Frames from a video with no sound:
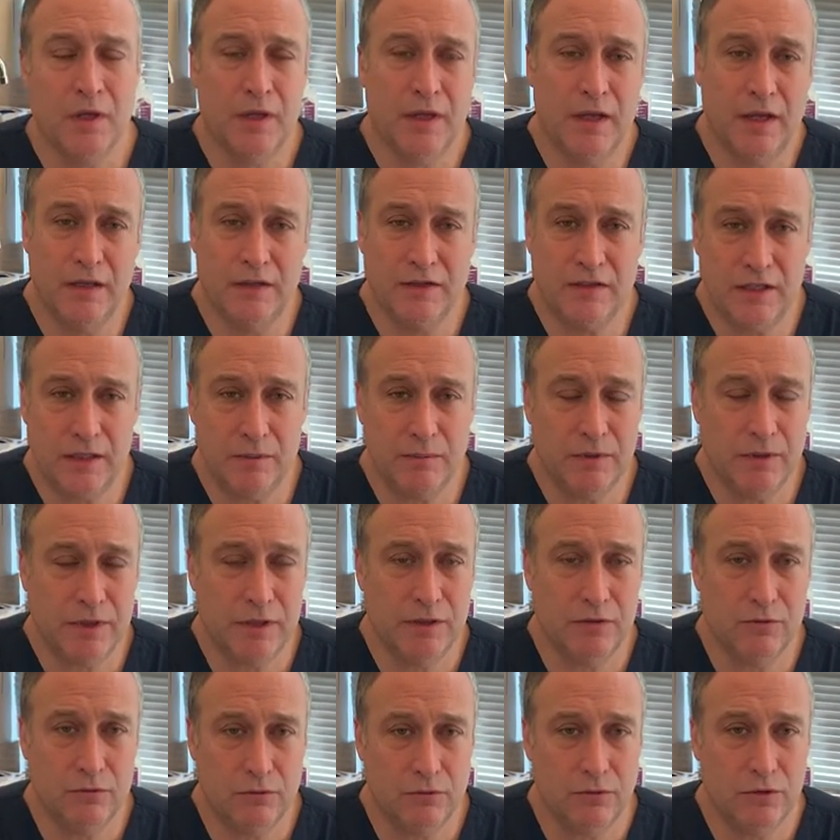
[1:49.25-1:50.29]
and typically
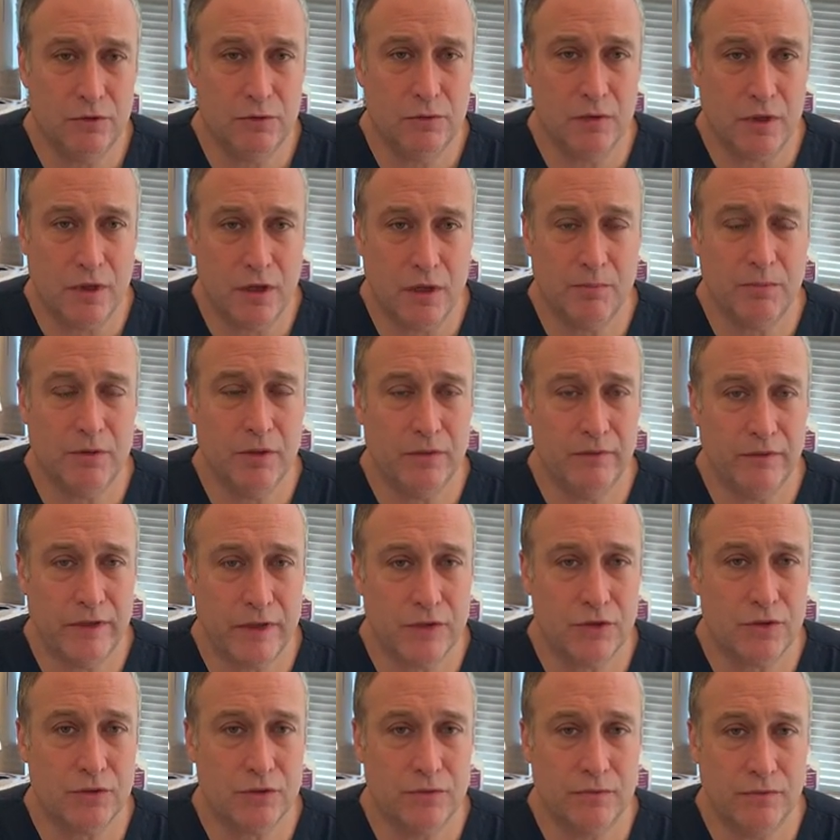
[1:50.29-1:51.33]
they'll do a couple of
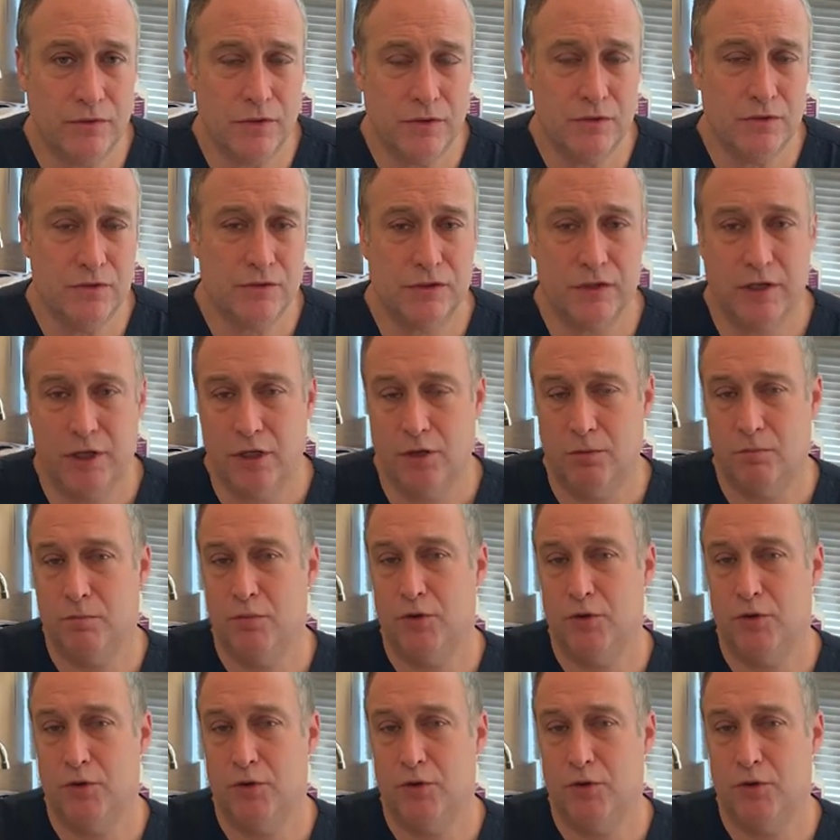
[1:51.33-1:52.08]
extra views that help